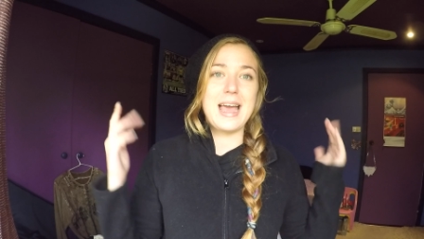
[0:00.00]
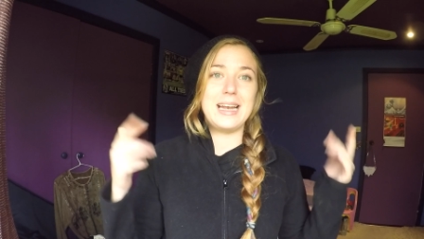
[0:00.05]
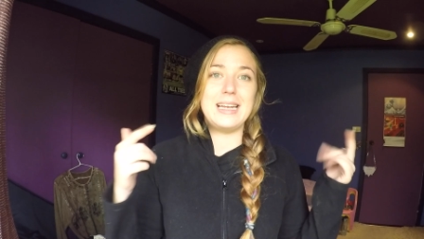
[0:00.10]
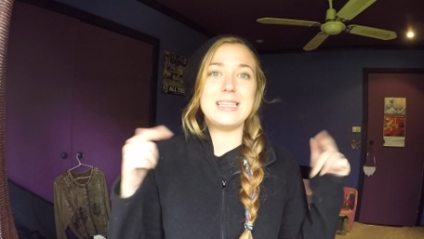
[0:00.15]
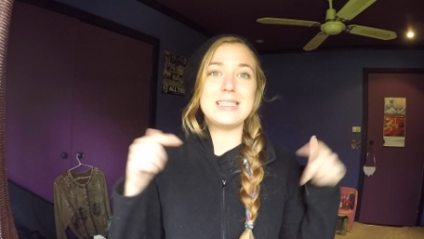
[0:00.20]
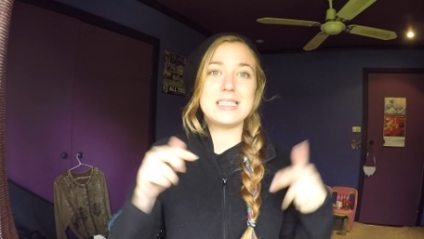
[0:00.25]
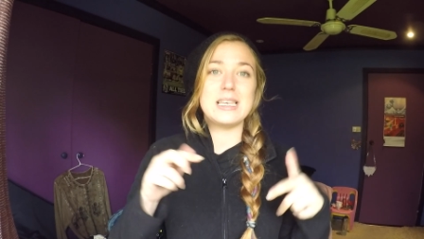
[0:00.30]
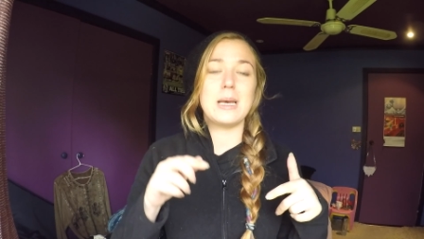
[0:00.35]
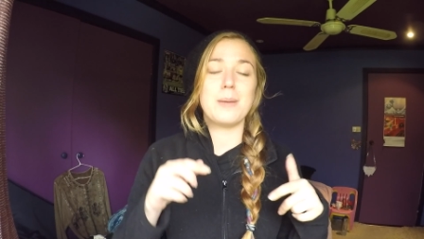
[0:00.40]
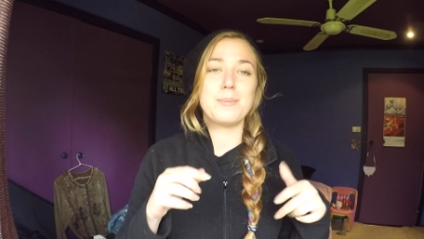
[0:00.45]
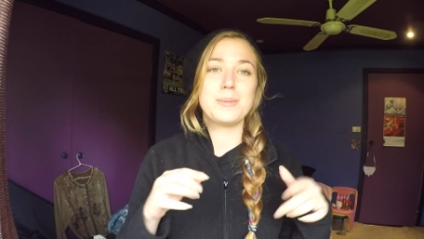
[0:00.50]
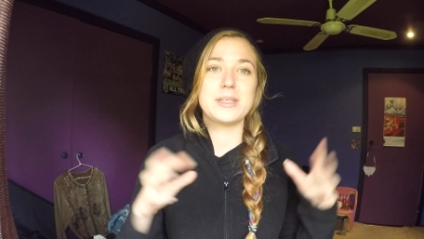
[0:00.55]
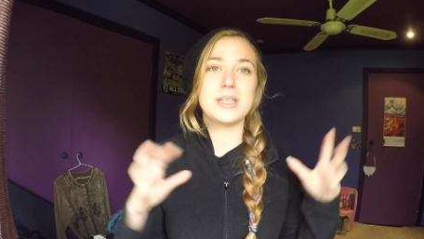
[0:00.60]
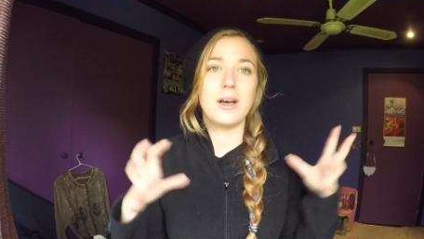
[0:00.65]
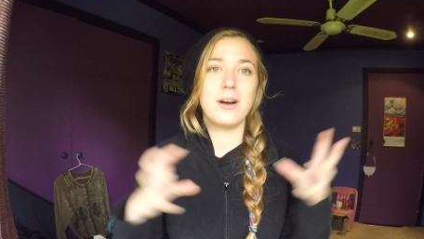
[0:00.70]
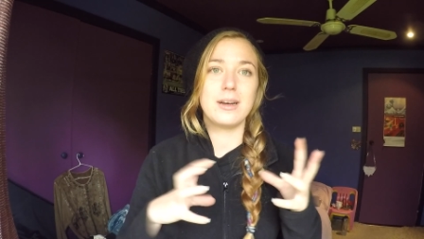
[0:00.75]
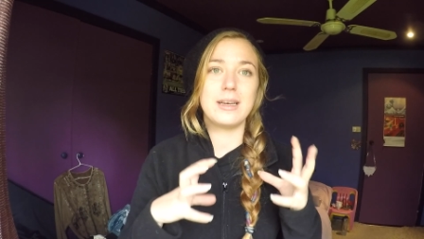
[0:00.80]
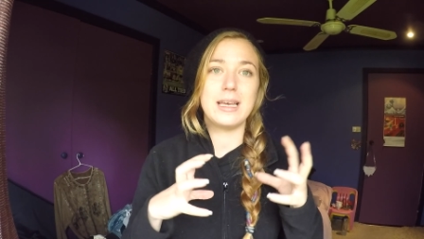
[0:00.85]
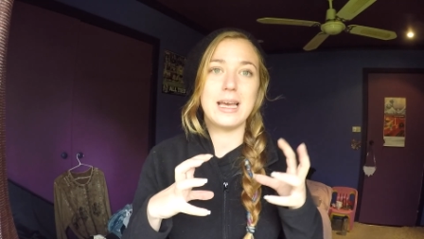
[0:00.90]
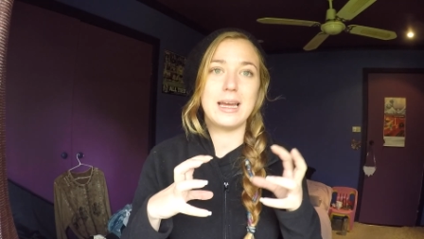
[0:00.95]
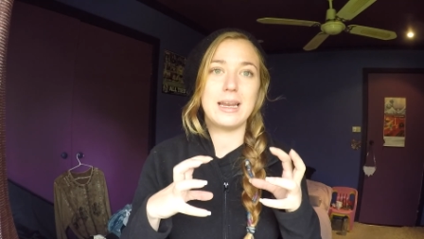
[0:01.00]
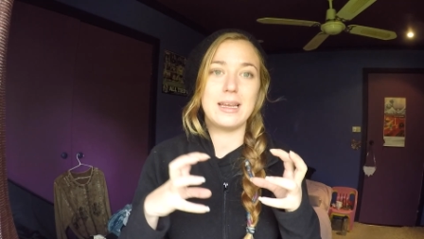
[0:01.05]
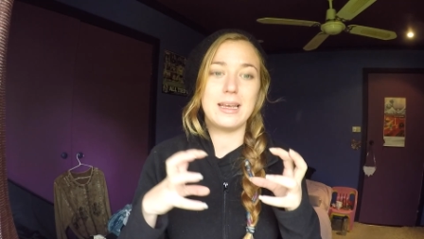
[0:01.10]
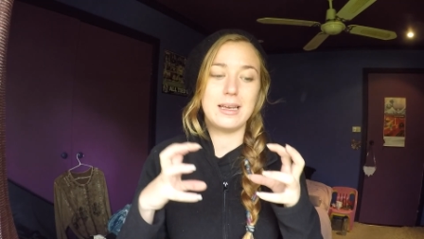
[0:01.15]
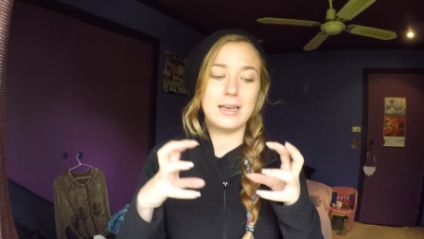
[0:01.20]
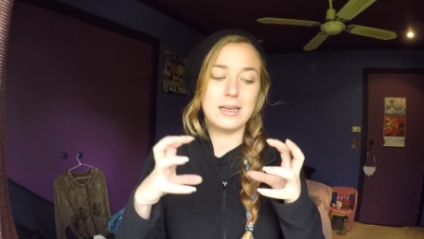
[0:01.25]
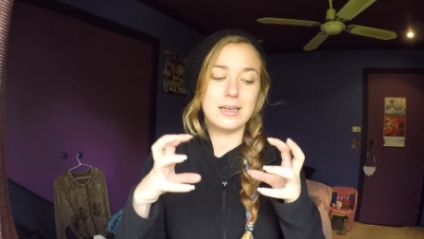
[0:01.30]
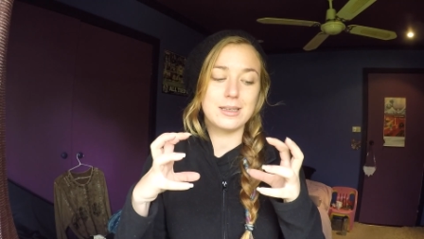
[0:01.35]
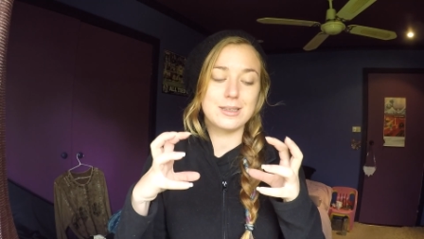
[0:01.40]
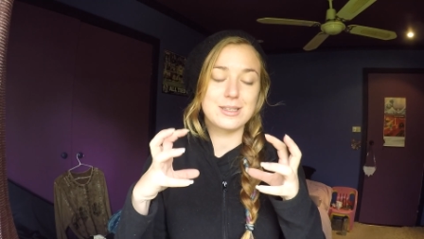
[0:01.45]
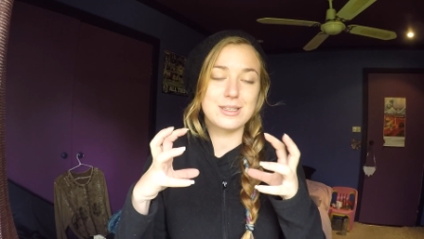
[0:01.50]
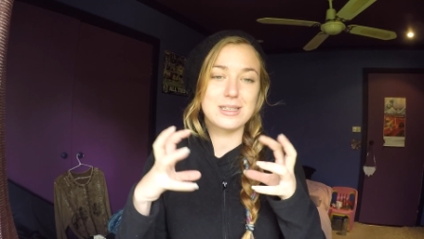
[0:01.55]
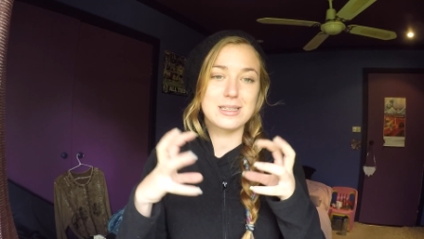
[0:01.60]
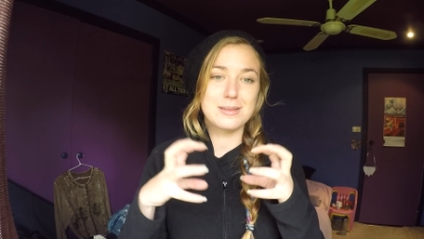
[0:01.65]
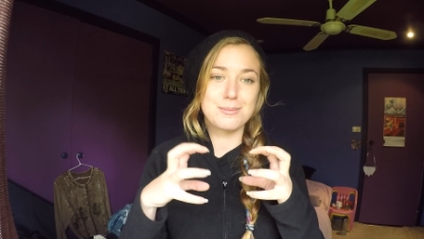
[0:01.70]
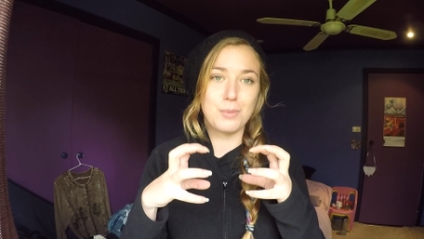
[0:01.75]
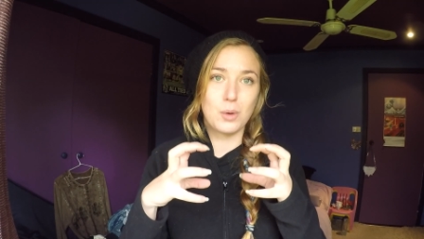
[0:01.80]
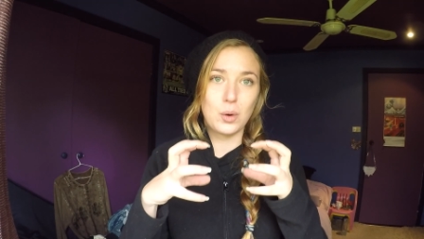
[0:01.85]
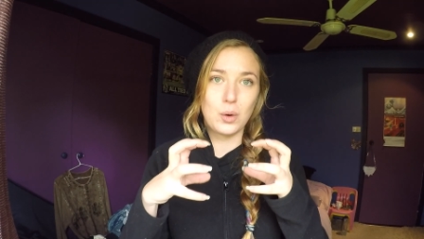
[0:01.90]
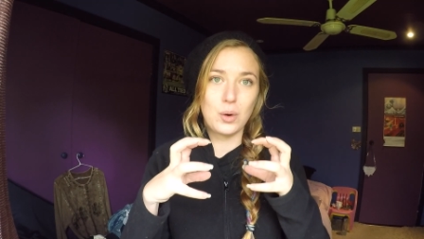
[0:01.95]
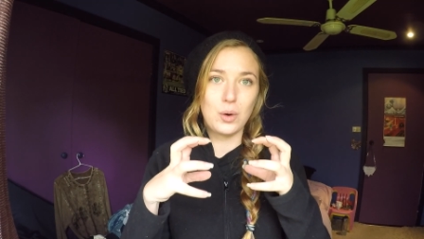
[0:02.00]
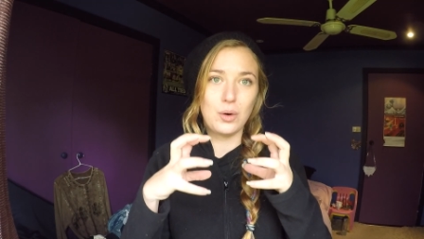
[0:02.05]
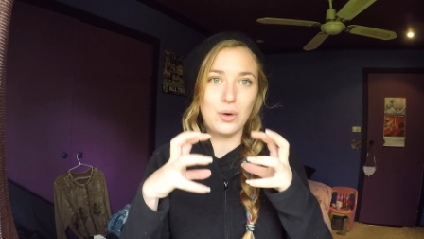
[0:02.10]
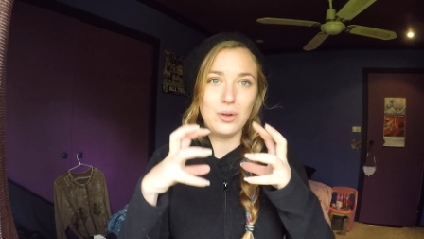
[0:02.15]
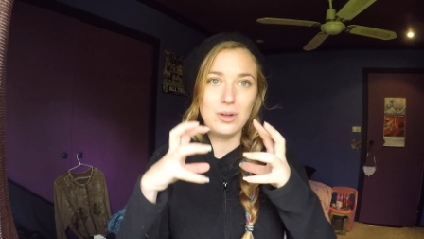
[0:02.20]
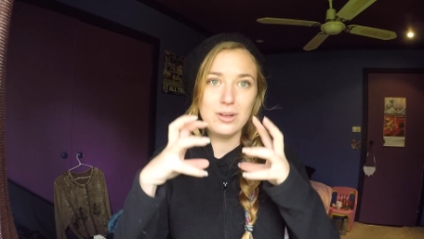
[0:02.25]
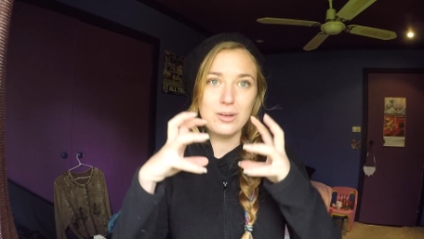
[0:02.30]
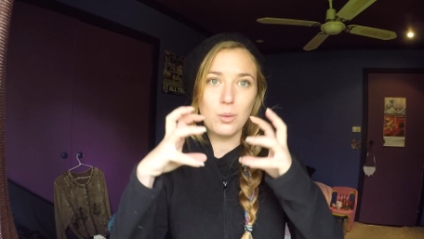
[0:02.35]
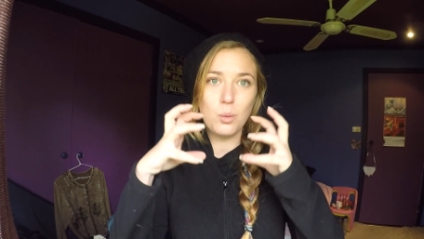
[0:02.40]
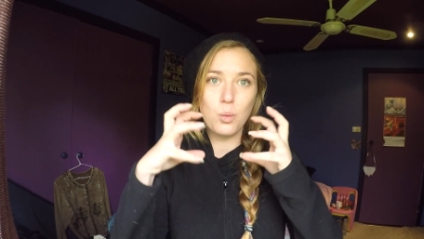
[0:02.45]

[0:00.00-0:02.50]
Any tips on getting small,